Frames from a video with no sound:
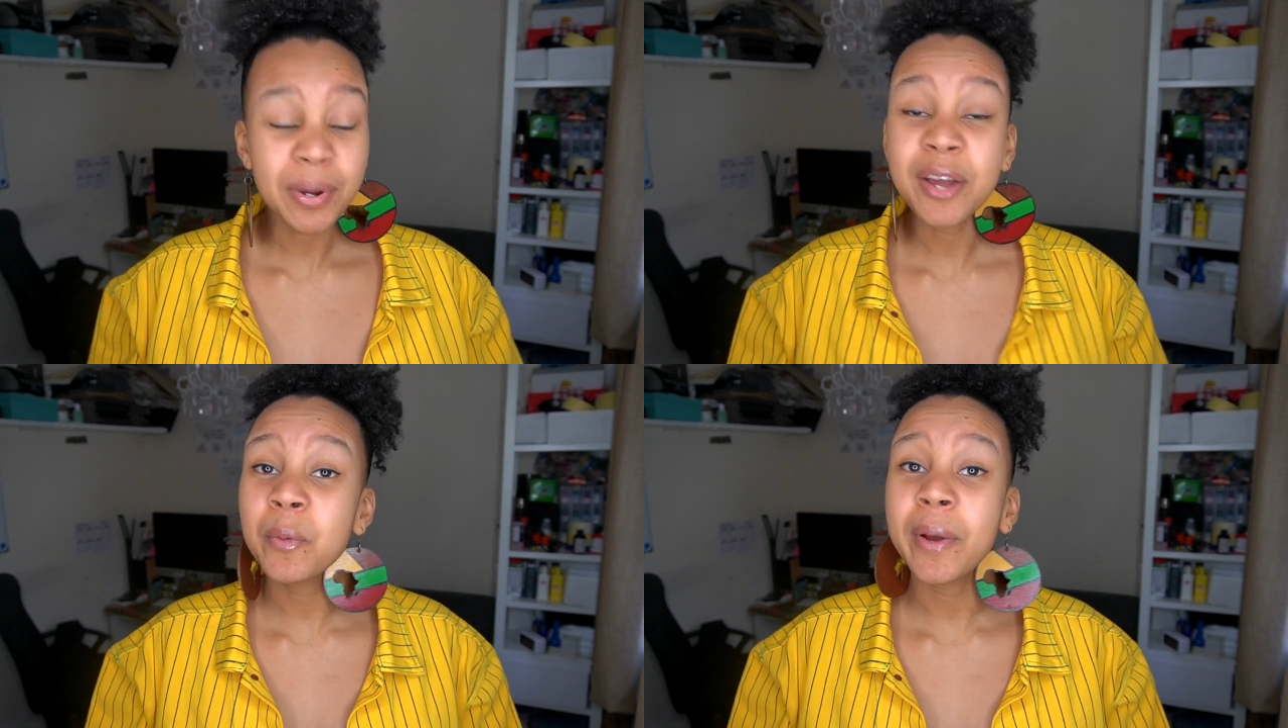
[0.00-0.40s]

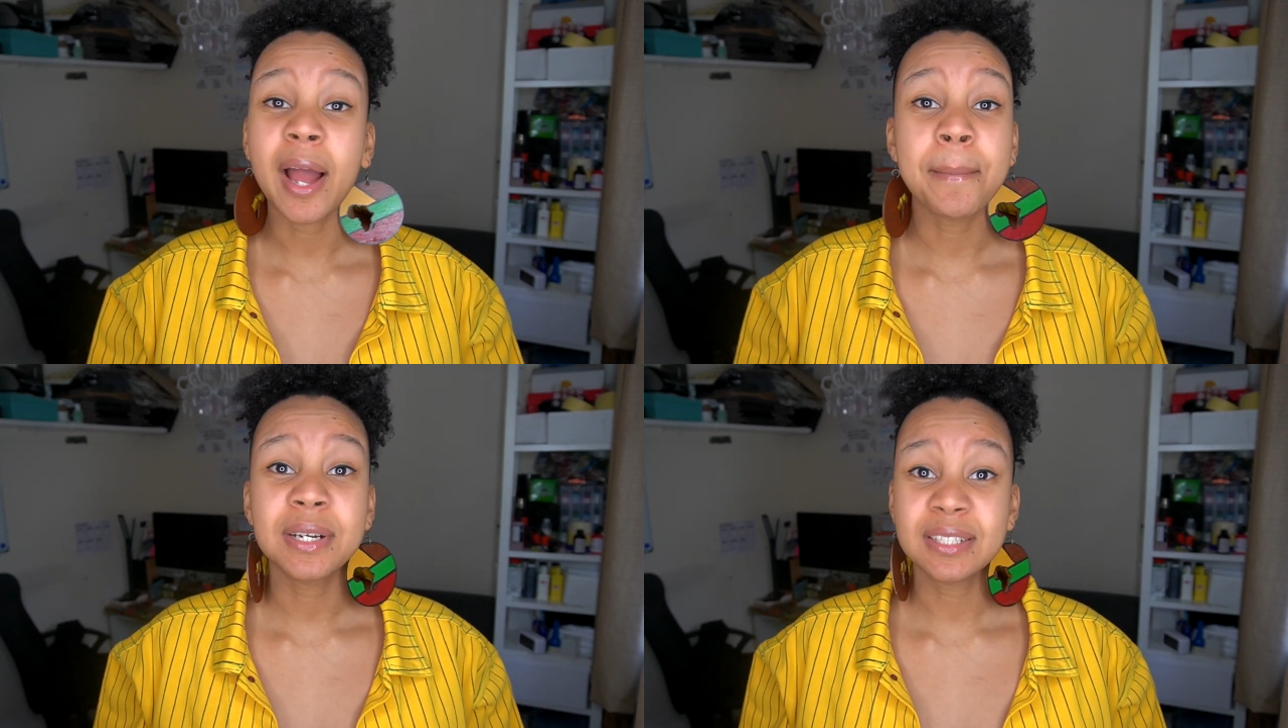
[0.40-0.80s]
By the way,
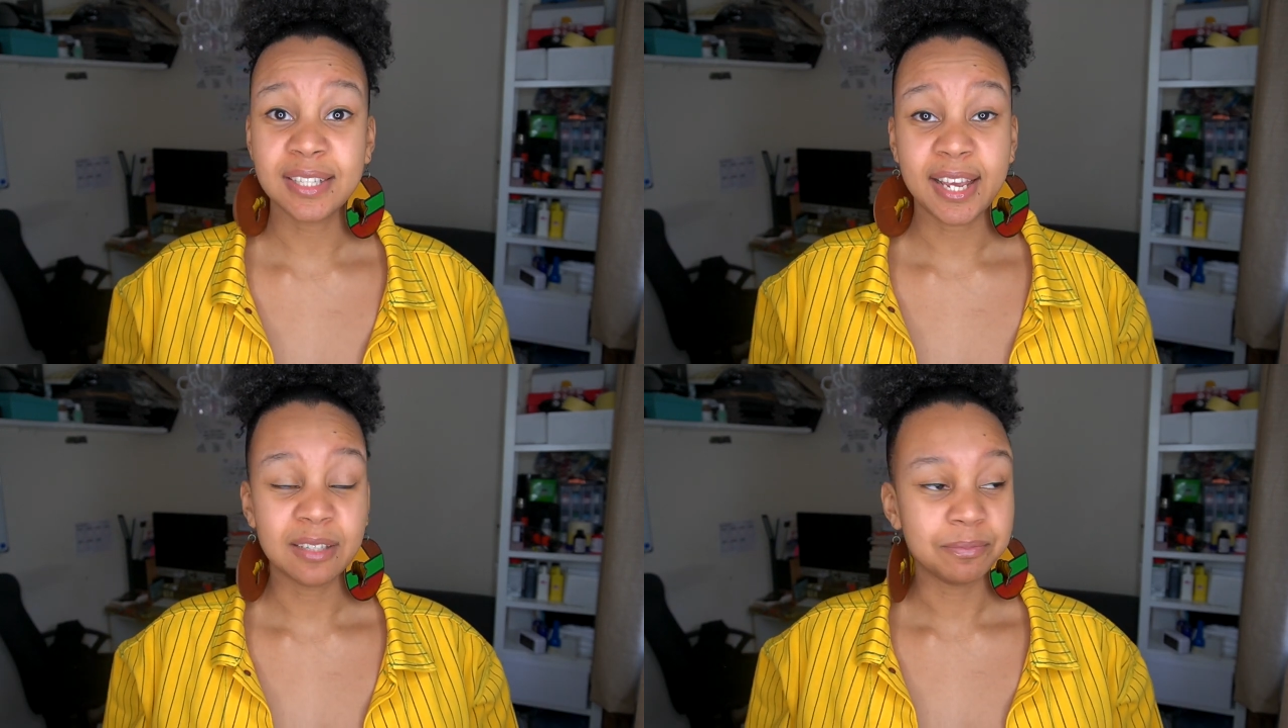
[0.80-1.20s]
I must
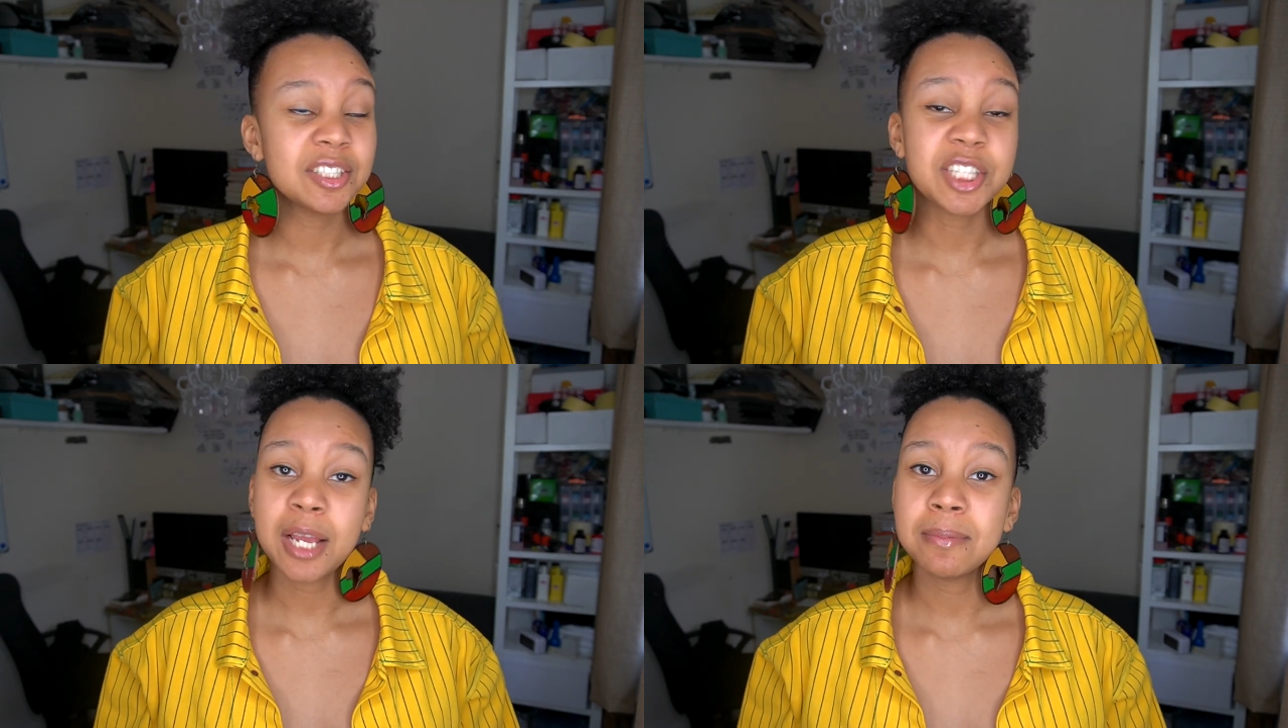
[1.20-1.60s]
say,
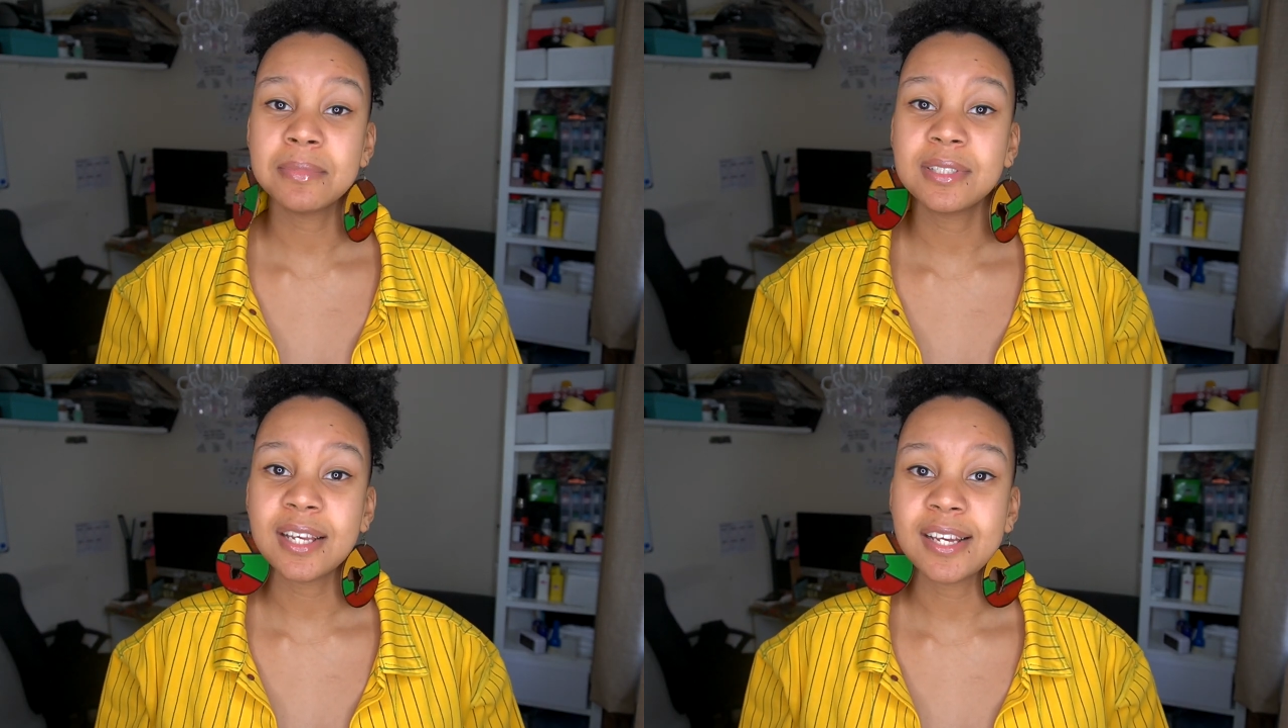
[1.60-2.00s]

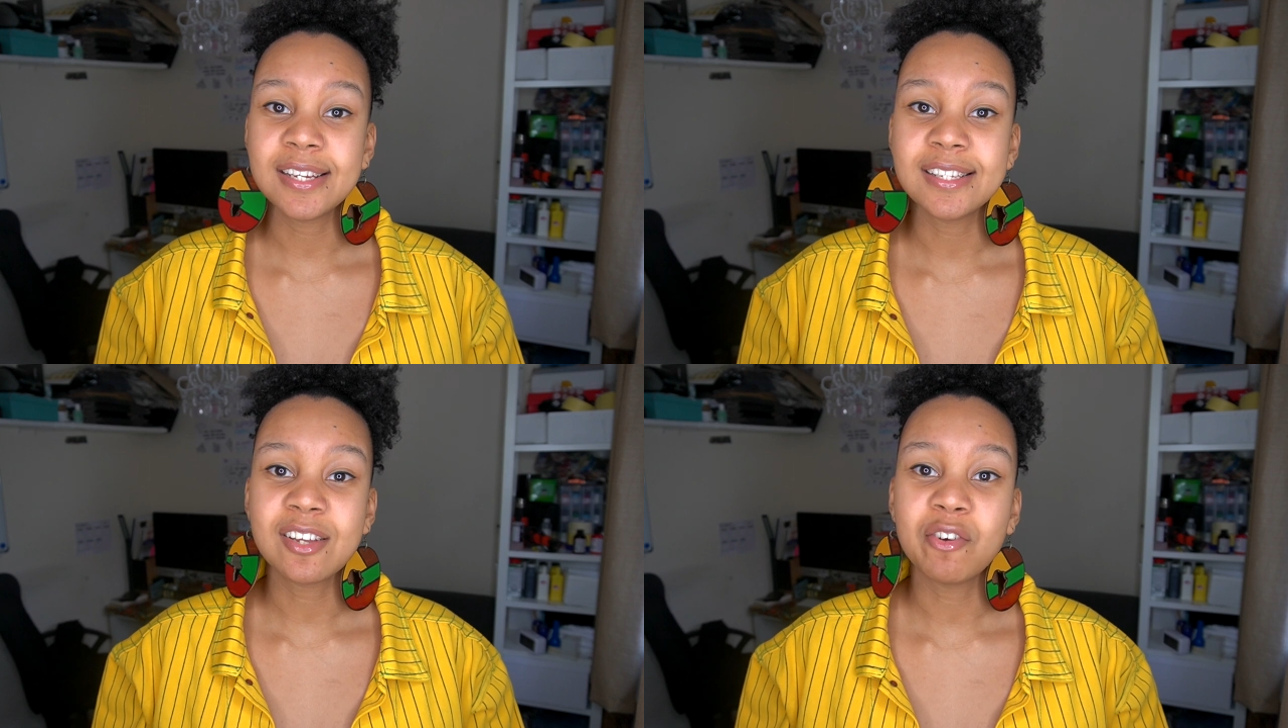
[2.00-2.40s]
James
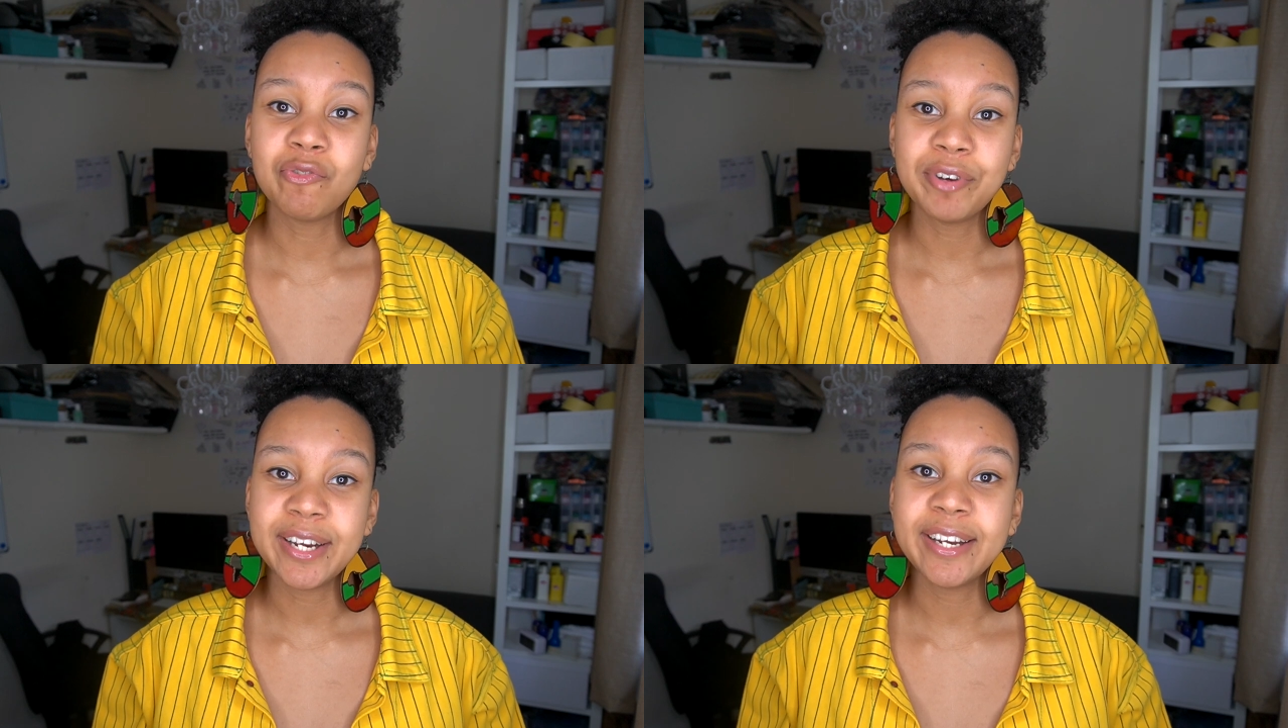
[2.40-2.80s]
is a
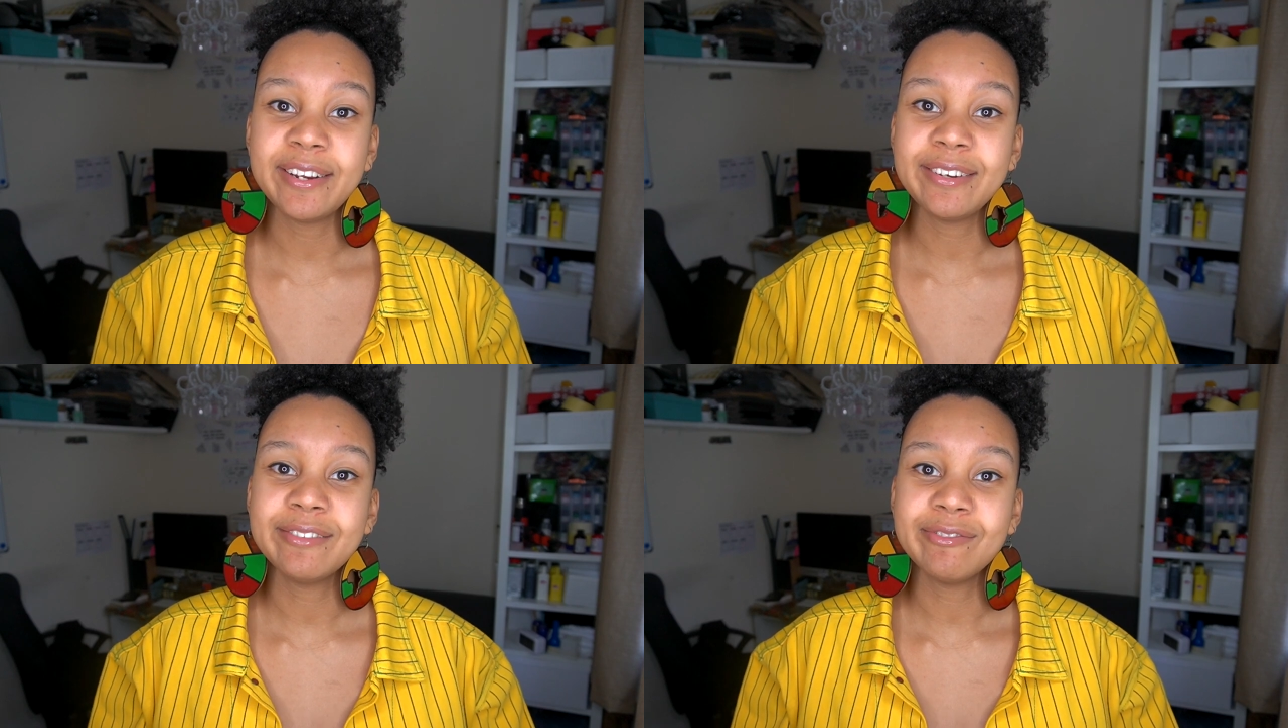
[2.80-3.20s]

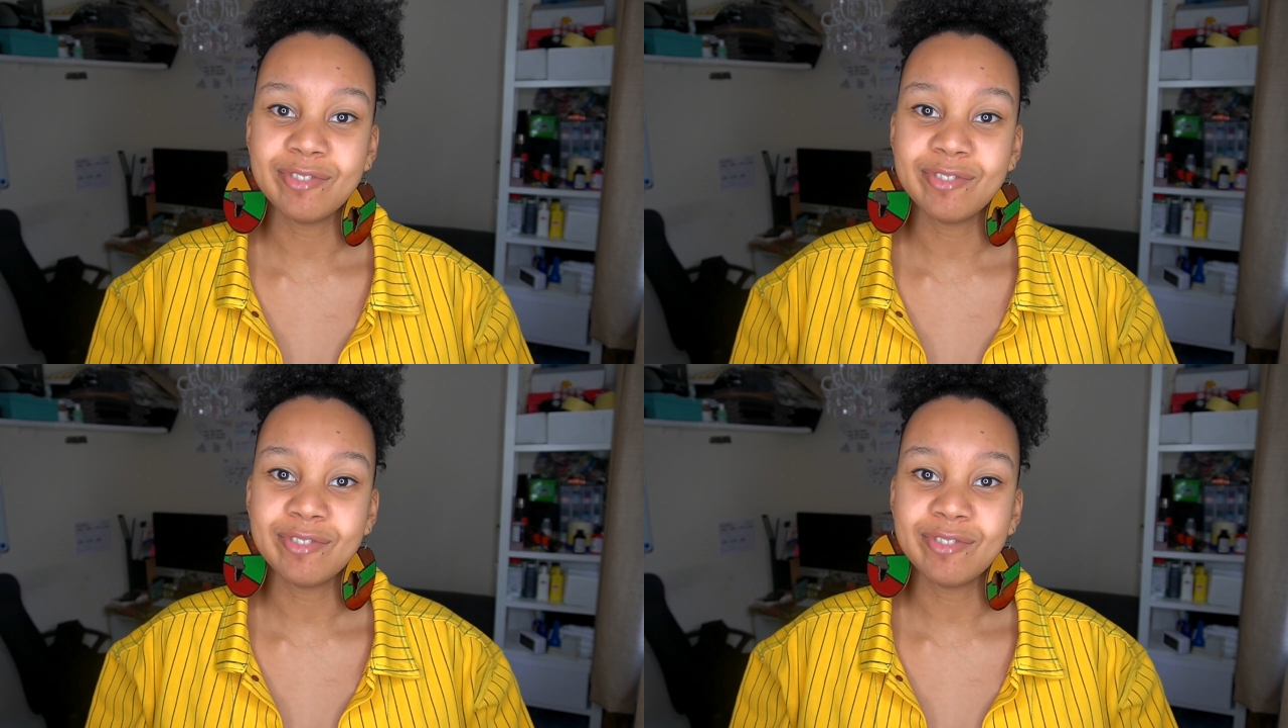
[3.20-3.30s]
really,